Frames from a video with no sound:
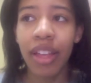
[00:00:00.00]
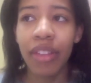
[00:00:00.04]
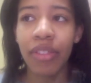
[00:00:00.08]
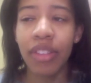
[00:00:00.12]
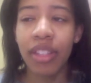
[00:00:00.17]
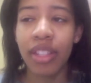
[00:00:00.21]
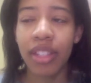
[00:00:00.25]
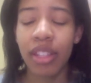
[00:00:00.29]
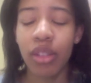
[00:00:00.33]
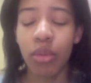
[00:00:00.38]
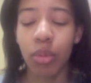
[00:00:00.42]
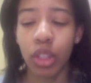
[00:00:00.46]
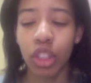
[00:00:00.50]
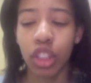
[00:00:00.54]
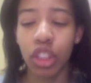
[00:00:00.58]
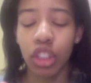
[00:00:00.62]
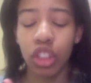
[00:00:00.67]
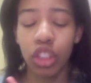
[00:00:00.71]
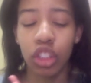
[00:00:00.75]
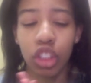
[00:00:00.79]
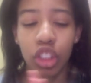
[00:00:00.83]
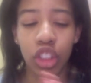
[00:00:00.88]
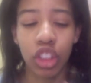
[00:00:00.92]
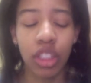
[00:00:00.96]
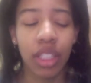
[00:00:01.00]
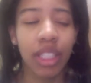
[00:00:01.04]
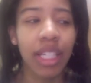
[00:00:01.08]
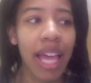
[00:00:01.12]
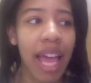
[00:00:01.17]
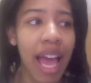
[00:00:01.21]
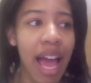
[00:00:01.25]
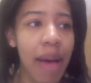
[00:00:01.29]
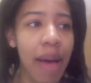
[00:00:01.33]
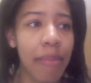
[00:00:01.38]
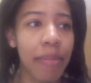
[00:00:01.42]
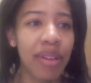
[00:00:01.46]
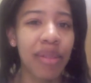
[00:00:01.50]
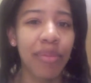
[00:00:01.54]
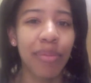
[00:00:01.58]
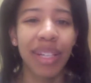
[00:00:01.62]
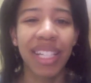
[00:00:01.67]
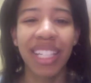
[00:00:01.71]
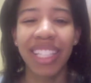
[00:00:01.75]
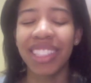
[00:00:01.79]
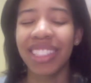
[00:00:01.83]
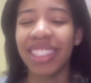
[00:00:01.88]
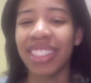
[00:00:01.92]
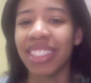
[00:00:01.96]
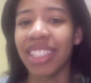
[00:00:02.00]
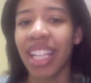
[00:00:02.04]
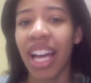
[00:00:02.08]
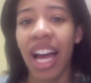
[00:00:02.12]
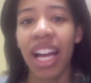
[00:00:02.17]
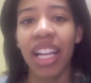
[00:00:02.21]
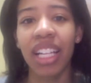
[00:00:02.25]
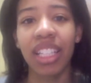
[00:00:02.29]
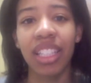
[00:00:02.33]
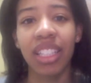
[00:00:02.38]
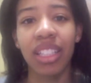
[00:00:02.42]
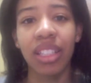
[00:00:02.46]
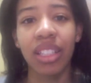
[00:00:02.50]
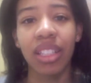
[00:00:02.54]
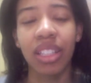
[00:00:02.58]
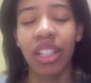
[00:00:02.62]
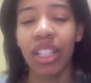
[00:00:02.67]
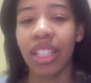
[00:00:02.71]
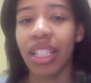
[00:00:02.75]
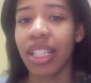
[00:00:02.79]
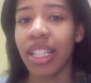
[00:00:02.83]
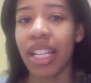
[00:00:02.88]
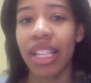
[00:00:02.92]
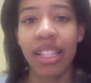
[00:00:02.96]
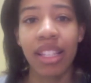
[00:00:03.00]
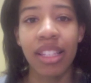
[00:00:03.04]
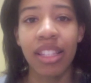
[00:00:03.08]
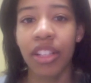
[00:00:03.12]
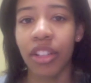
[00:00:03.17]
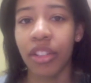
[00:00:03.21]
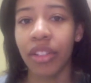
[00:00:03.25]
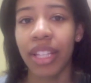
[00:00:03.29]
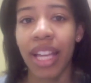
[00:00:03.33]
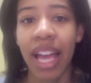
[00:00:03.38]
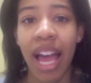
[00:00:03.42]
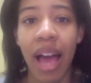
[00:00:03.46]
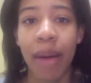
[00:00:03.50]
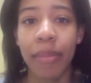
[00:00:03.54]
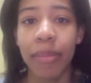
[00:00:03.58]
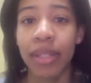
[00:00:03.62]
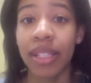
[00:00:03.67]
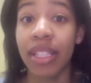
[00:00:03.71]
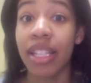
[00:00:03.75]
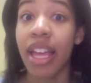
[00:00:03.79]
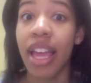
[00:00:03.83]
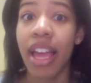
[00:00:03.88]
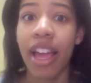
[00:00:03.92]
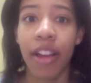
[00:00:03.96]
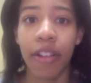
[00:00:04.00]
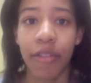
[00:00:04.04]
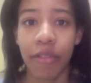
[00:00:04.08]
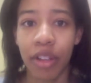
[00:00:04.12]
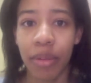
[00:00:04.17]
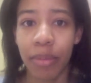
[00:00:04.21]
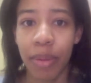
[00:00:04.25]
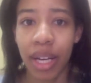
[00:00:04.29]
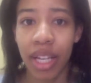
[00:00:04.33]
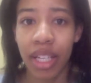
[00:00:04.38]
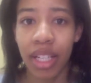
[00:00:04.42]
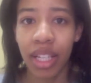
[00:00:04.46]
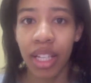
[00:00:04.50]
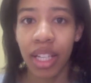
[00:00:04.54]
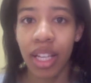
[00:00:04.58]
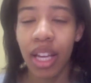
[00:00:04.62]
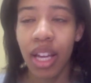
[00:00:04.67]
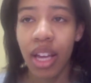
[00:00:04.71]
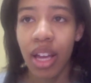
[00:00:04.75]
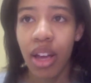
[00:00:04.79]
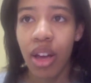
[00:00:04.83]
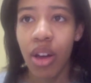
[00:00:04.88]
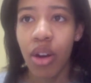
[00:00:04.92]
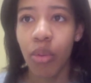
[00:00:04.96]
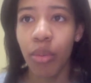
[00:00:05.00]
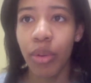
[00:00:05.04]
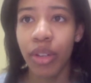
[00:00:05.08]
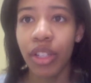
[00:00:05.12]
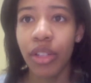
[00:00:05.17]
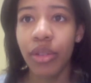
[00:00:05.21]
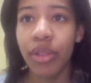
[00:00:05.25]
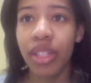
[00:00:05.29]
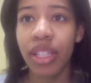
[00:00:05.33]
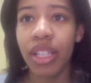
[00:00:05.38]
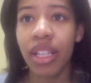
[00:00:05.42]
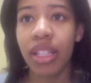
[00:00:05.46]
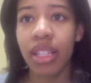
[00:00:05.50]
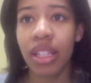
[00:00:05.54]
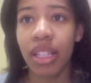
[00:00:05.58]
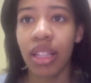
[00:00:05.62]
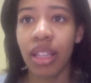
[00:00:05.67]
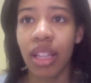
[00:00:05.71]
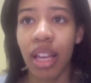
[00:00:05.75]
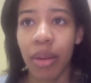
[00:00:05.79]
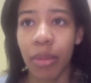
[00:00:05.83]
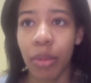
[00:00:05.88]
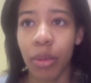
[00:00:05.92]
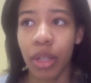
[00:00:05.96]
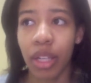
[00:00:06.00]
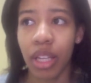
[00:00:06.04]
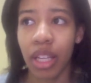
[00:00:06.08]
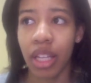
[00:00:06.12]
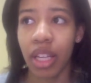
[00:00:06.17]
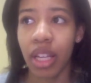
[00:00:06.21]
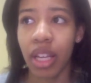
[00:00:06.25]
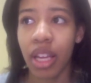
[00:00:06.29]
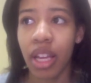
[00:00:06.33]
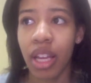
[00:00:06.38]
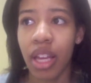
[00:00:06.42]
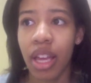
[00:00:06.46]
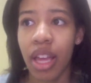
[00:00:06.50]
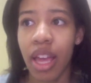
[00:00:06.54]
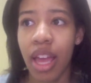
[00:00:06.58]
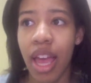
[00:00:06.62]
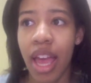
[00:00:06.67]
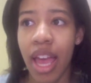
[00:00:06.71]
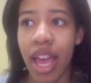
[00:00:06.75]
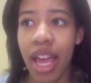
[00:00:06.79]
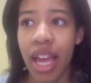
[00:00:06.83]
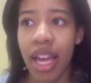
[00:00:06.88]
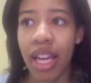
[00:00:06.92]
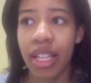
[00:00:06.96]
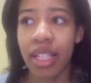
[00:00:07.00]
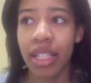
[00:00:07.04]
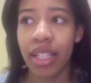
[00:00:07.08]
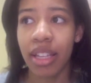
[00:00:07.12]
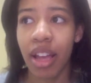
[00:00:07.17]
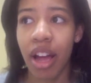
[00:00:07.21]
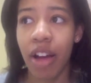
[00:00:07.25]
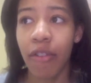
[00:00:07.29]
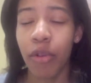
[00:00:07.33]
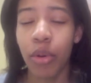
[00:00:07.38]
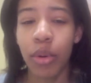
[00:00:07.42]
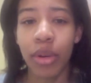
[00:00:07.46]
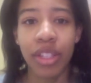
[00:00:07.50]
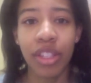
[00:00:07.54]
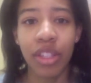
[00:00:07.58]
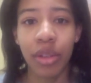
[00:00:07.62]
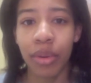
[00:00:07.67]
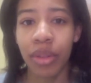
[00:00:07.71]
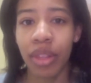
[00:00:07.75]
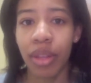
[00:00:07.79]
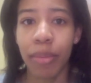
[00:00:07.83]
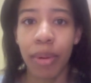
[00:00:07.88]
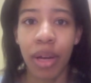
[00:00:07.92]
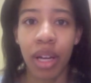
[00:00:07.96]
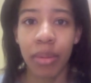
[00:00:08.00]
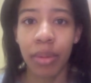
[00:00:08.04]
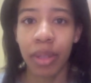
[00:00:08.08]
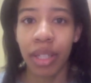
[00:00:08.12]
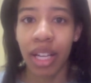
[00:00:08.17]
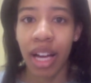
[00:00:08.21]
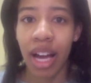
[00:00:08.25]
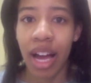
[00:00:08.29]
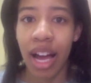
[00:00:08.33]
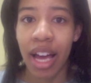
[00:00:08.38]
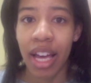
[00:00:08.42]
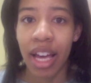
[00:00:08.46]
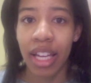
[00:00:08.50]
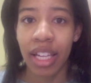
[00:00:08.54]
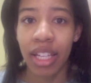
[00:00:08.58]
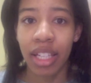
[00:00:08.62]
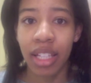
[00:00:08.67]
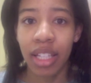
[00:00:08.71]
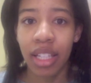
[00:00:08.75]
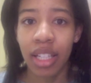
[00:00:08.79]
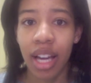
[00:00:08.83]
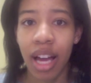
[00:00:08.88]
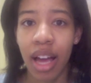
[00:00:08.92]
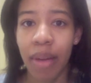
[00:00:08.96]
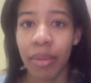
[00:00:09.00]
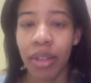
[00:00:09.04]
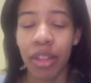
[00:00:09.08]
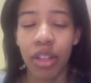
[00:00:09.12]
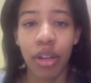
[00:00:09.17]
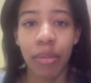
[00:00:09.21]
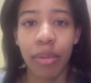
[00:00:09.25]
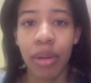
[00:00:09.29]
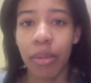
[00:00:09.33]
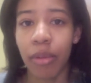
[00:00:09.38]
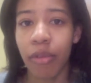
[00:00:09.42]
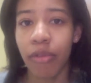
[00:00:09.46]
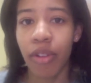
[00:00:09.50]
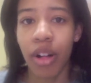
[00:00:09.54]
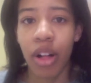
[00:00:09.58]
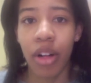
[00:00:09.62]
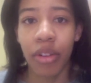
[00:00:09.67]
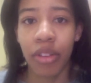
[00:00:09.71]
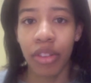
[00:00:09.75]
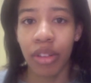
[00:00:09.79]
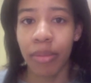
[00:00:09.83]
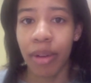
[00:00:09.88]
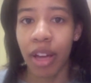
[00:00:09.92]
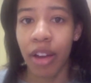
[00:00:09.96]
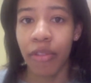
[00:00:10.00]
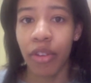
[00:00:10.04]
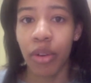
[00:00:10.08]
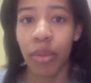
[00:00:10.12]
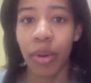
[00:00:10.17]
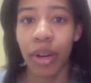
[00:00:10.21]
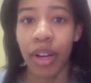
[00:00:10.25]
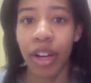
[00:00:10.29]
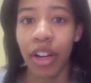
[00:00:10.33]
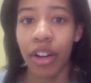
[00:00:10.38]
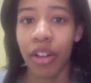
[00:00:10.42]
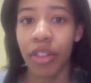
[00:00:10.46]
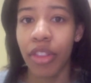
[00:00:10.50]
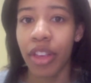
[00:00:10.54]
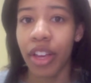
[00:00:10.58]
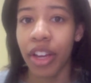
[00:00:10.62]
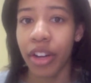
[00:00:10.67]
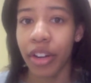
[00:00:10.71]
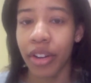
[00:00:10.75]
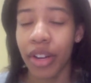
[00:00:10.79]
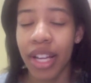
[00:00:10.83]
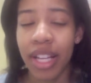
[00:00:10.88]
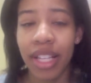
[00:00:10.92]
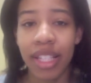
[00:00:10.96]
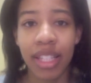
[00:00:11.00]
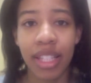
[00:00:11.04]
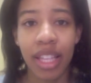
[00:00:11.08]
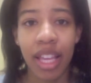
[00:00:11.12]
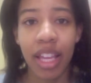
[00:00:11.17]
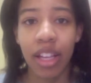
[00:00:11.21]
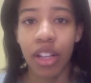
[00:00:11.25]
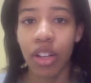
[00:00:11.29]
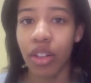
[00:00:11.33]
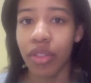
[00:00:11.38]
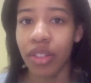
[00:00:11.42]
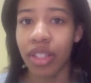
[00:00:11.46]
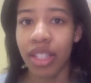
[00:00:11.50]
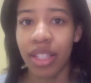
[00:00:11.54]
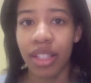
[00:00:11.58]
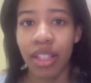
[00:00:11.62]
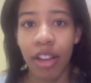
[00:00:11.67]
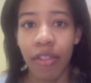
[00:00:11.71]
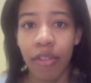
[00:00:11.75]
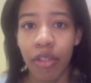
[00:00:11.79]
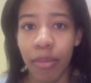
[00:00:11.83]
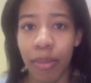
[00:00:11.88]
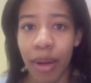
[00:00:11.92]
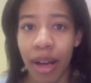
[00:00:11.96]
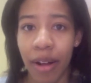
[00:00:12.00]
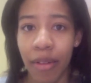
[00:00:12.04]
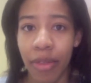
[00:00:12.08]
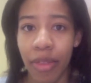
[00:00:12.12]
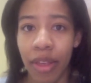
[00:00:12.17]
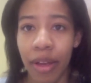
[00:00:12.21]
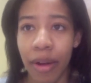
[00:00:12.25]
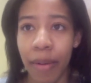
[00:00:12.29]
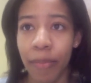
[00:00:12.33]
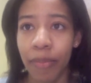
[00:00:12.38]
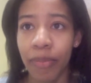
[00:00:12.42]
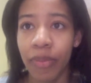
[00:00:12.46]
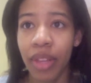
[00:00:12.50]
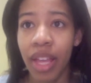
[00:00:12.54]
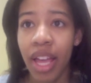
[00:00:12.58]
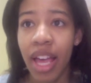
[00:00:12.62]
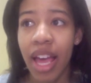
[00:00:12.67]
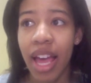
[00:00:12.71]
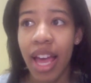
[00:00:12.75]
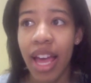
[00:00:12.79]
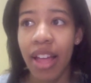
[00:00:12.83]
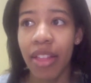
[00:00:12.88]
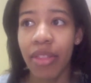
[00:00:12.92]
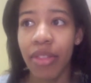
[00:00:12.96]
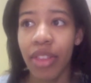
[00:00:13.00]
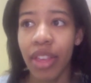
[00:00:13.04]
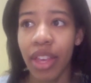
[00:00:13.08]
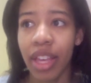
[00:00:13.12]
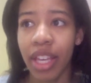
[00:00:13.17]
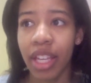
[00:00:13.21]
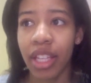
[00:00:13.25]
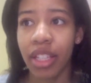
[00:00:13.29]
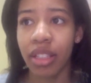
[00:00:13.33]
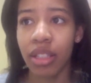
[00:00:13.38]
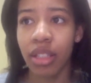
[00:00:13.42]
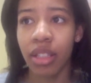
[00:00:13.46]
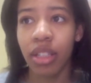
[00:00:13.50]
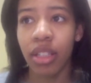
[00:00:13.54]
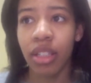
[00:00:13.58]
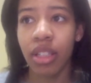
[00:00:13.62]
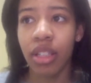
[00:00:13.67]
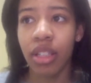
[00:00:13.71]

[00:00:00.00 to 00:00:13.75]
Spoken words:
this is what should happen, but it's not going to necessarily happen to everybody. When you see a celebrity, and of course they're in the public eye, I mean, there are people following them everywhere, they're saying all this stuff about them, and then